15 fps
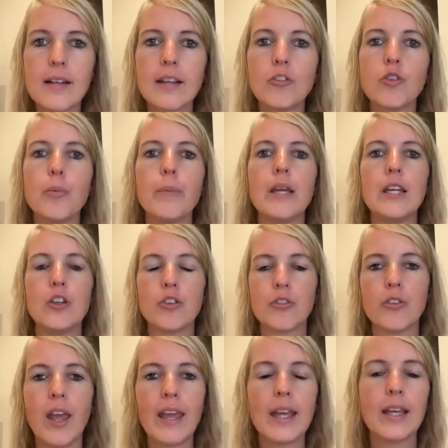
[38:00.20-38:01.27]
to me, you're
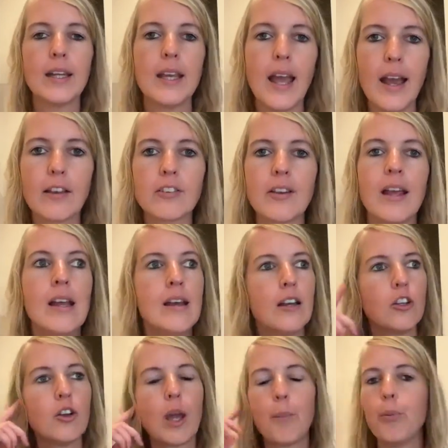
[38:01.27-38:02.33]
taking the extra,
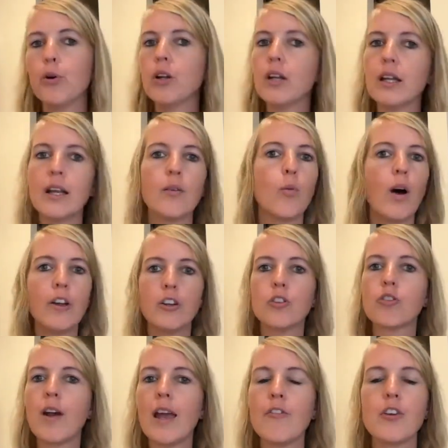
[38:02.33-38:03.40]
you can put it in while you're
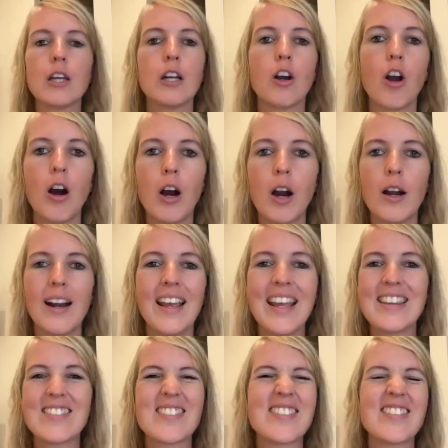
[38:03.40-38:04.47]
driving in a car. It
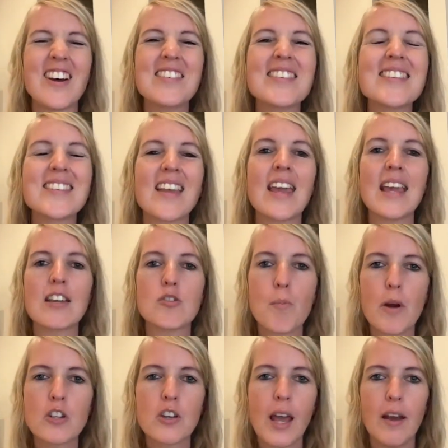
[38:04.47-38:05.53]
doesn't take as
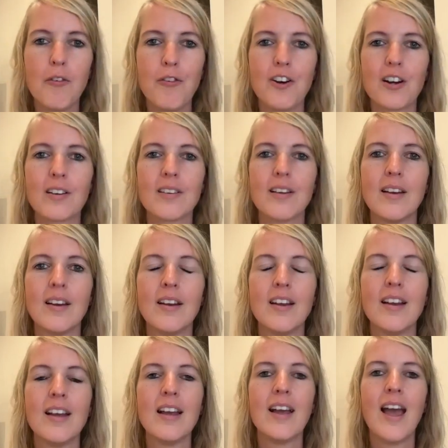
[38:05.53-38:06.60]
much effort.
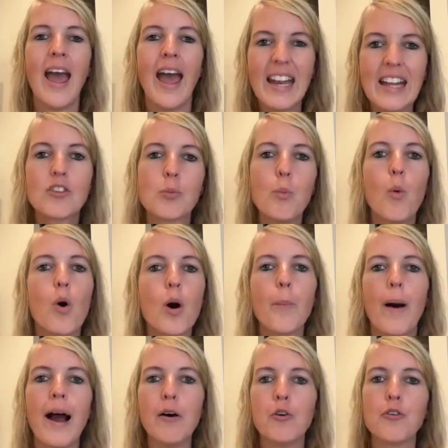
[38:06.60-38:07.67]
And it's more
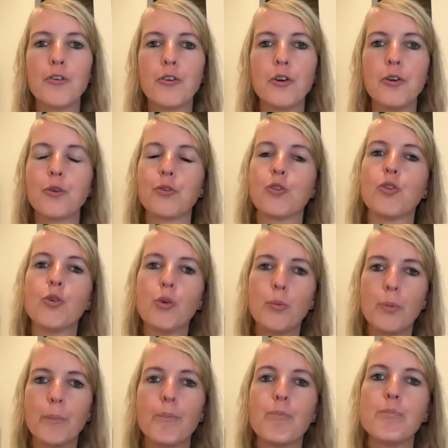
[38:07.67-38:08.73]
powerful
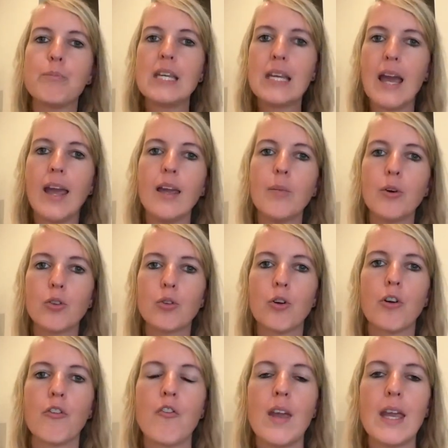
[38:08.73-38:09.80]
to be able to
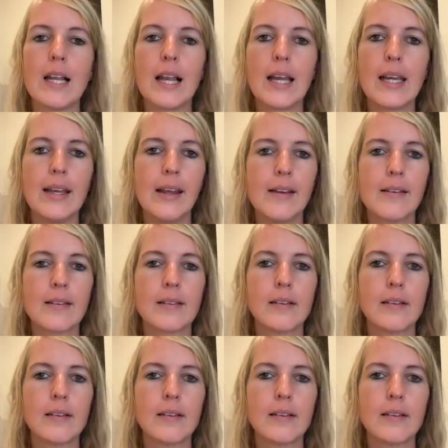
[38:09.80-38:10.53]
convey it like this.